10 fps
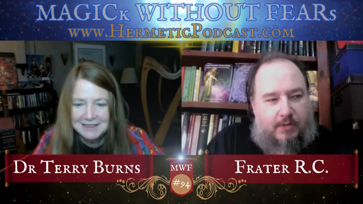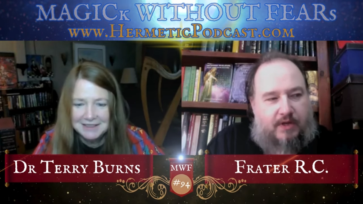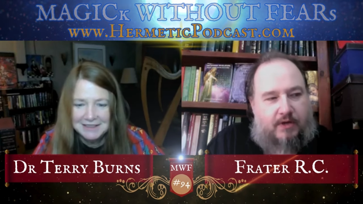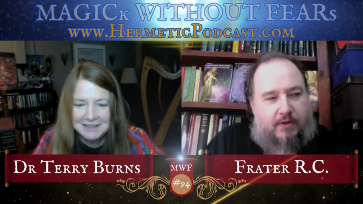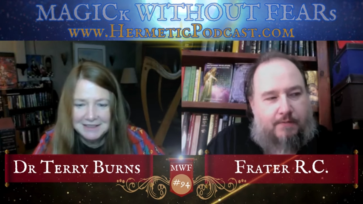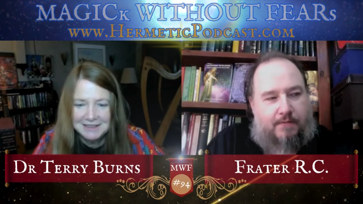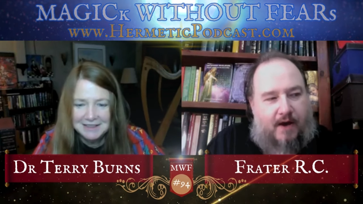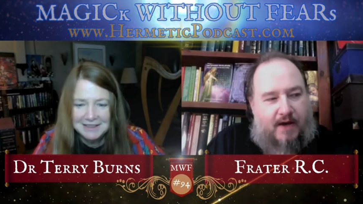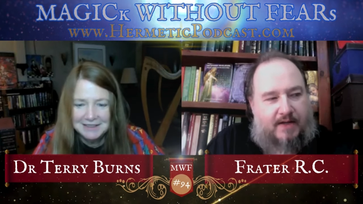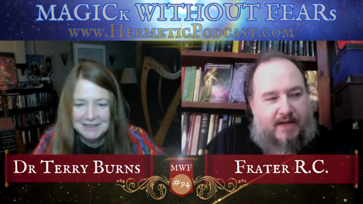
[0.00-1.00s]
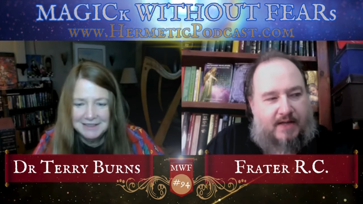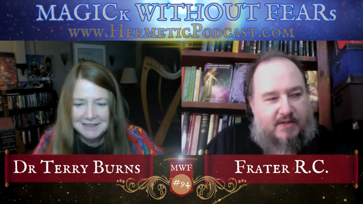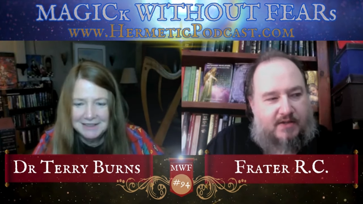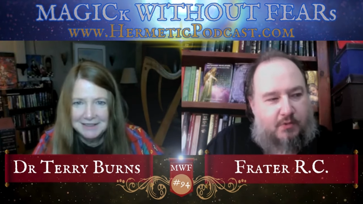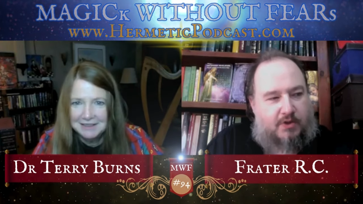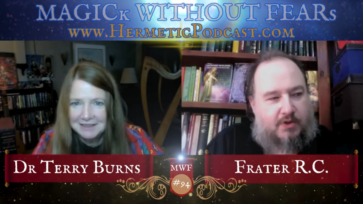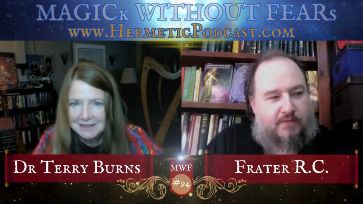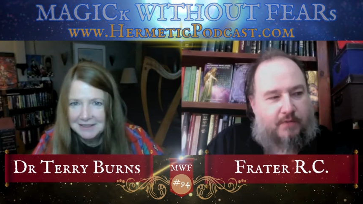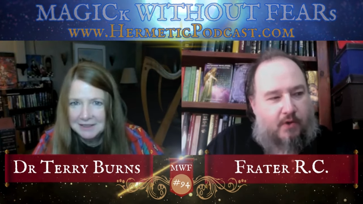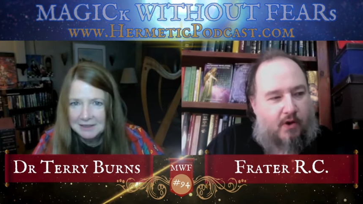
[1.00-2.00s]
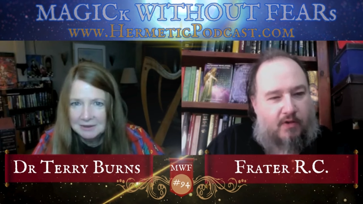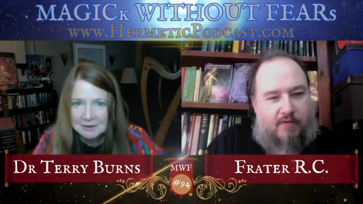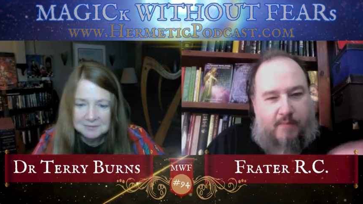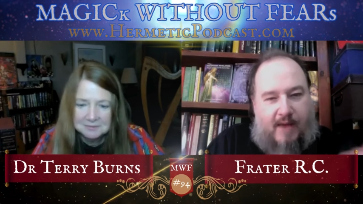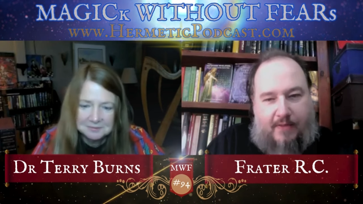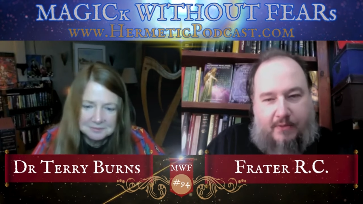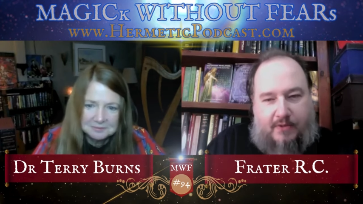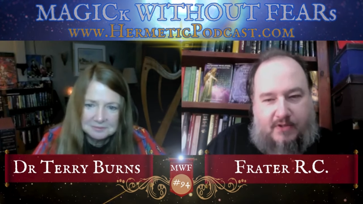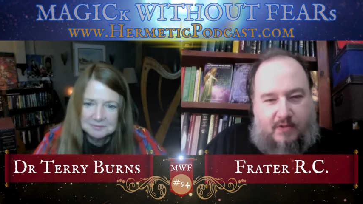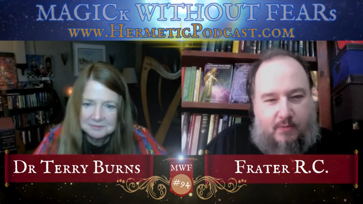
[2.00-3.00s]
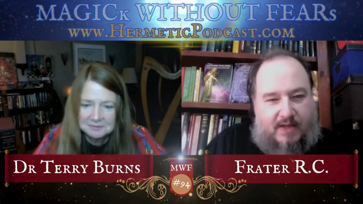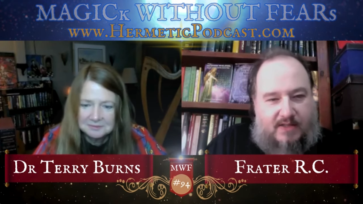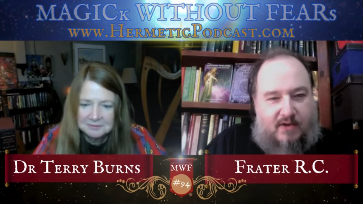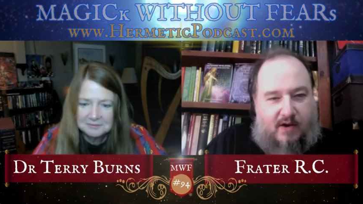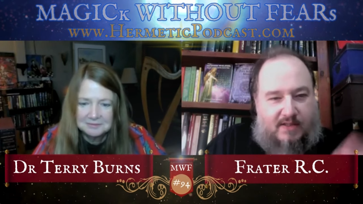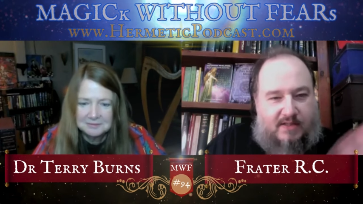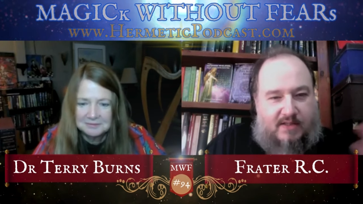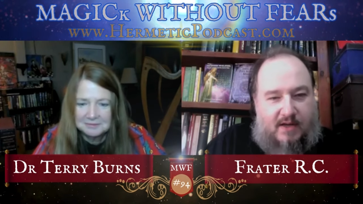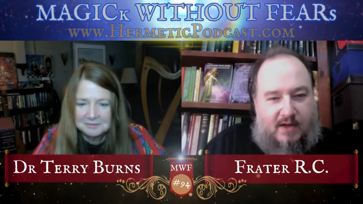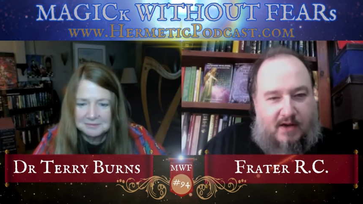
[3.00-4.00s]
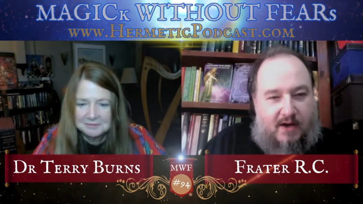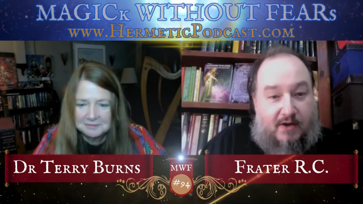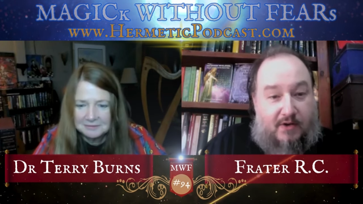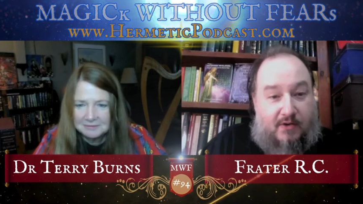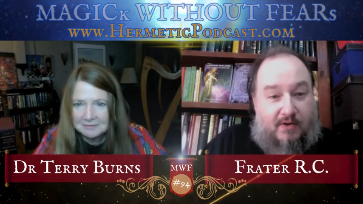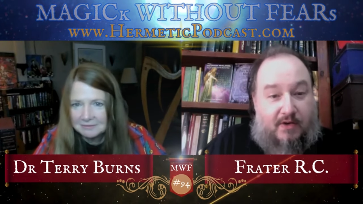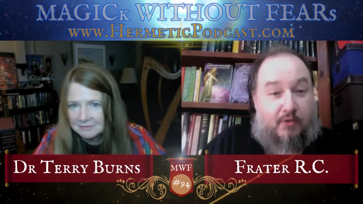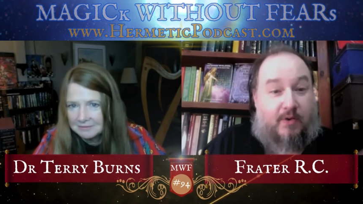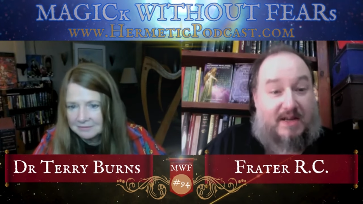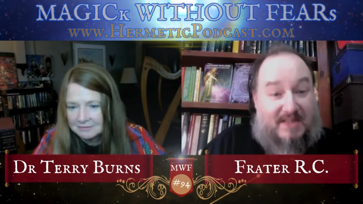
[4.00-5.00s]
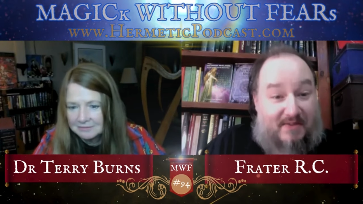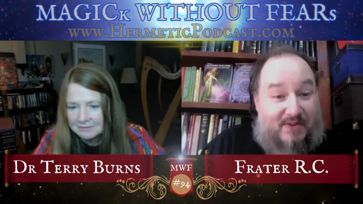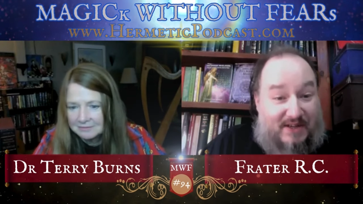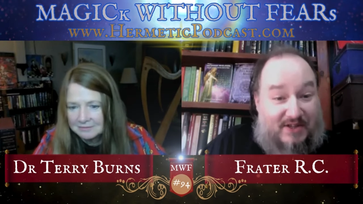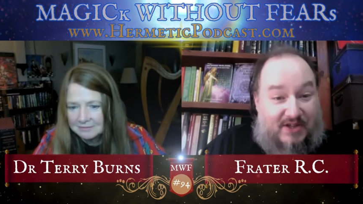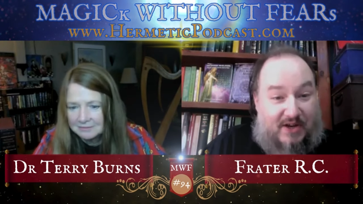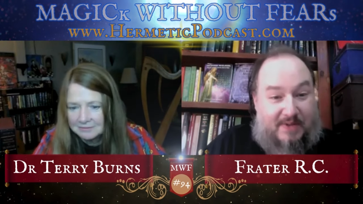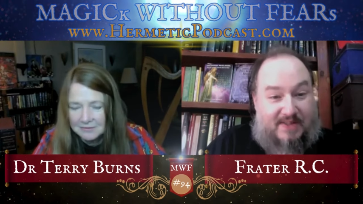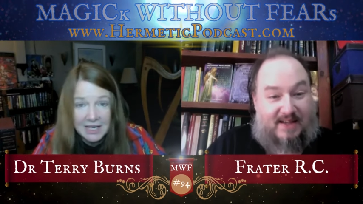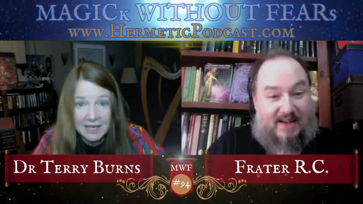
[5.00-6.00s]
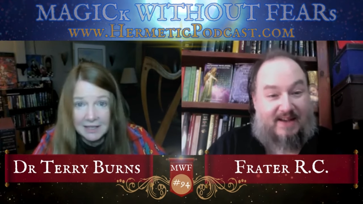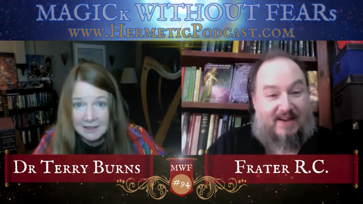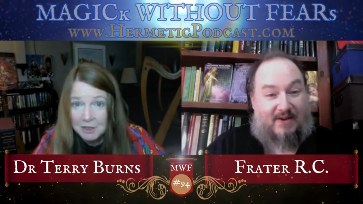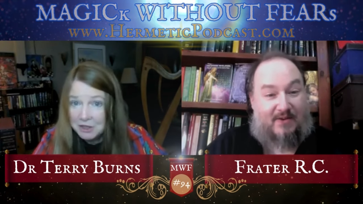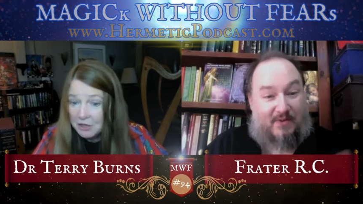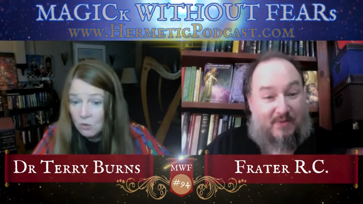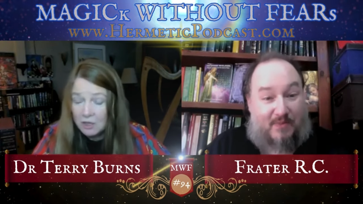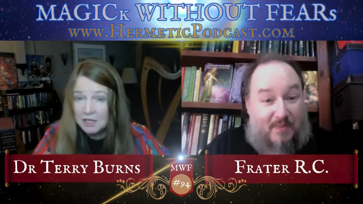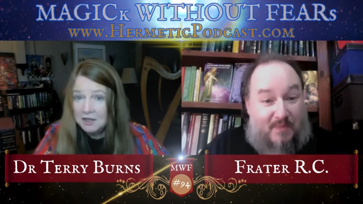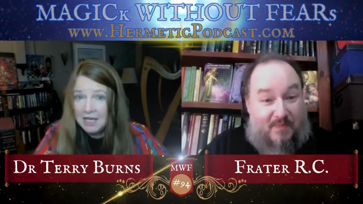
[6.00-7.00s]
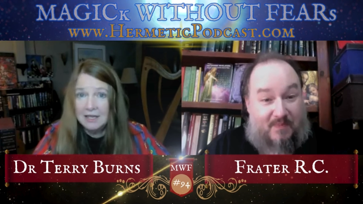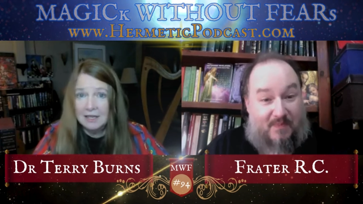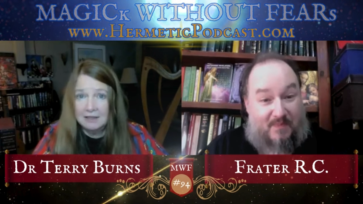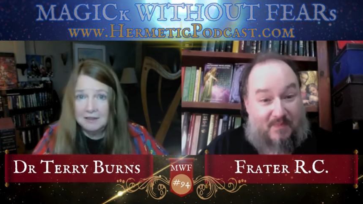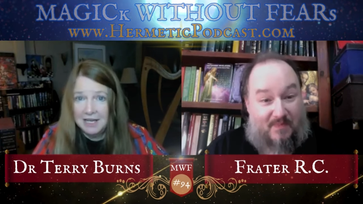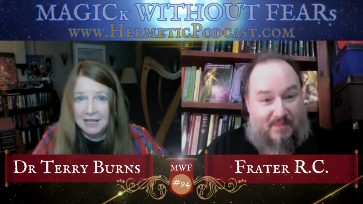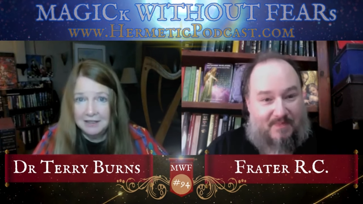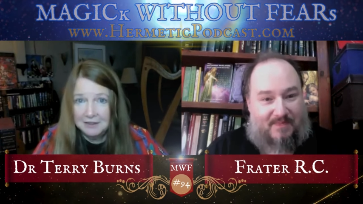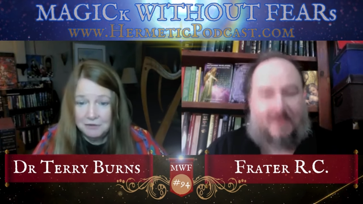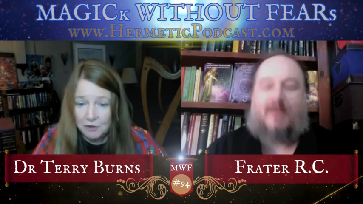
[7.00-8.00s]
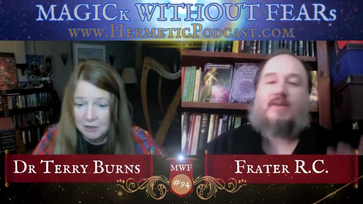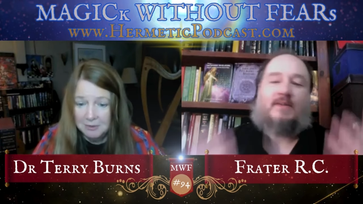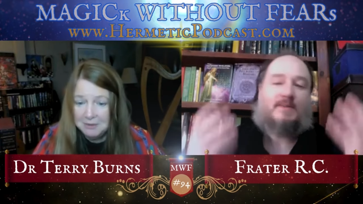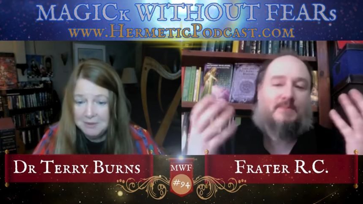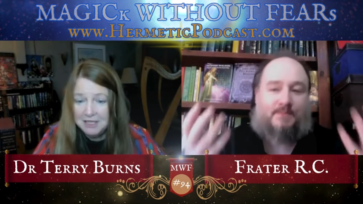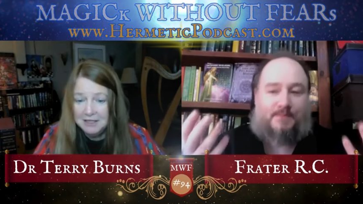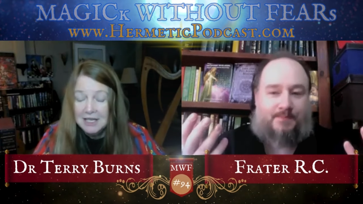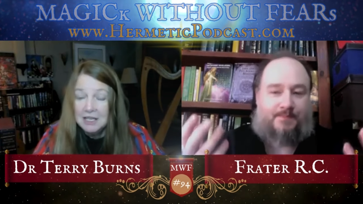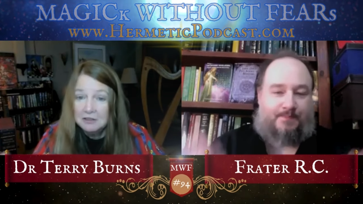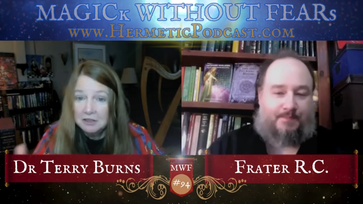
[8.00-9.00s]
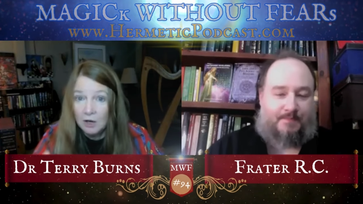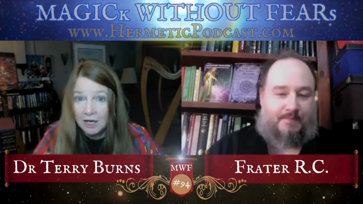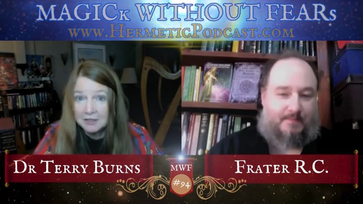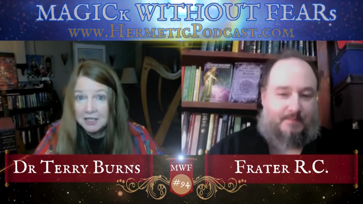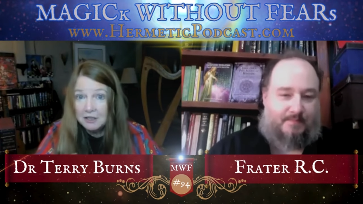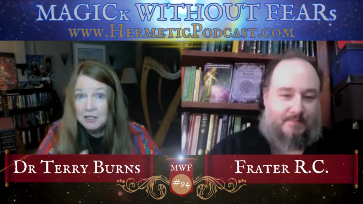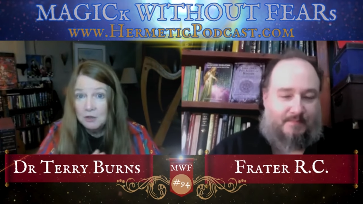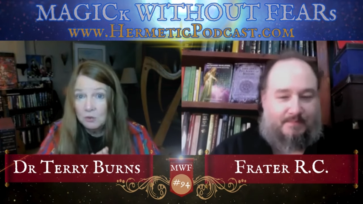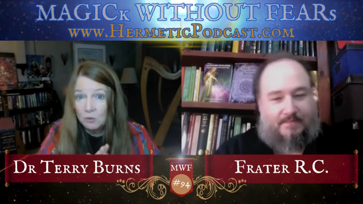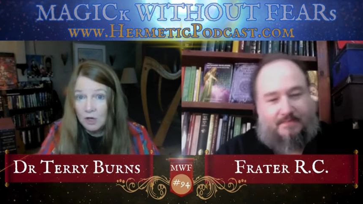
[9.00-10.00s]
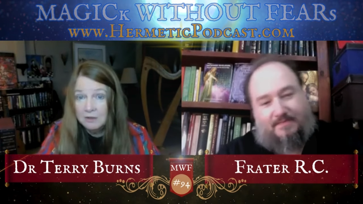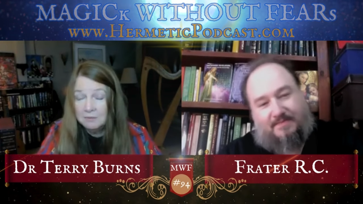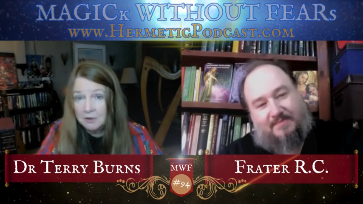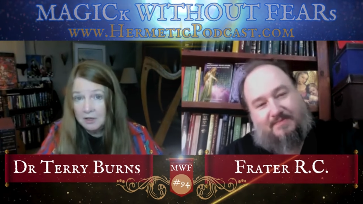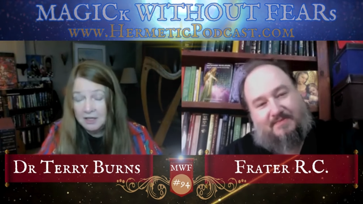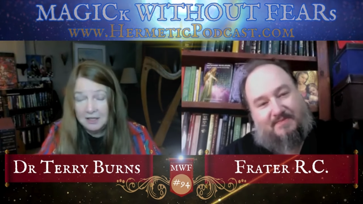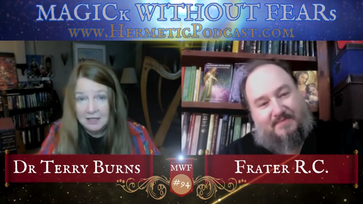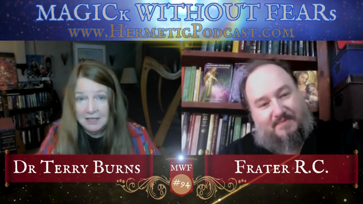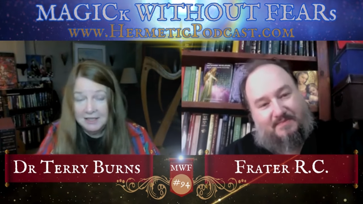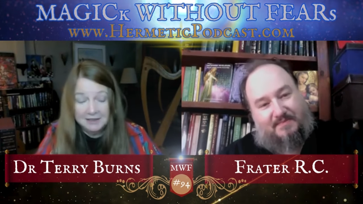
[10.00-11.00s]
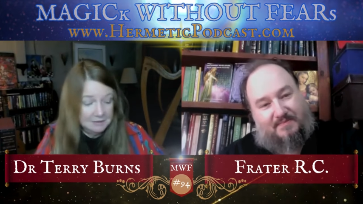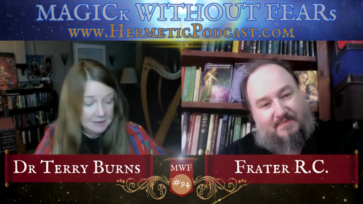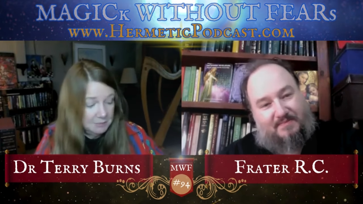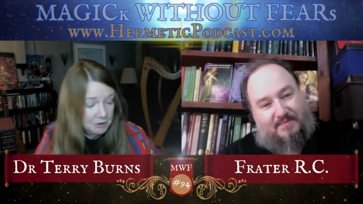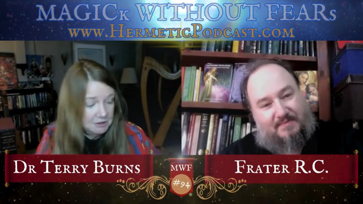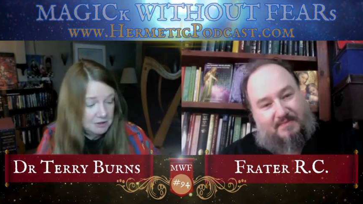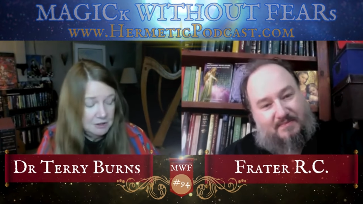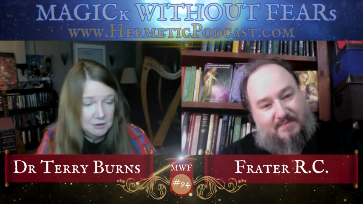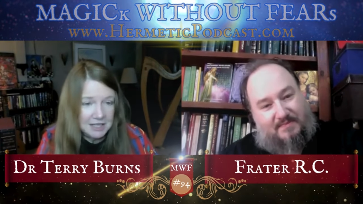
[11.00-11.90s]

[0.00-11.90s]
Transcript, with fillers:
Speaker 1: we could find as a source for all of Mathers and Westcott's uh, creativity, shall we say?
Speaker 2: Yeah, but then where did they get that from? I mean, so I'll tell you one per, a, a person who,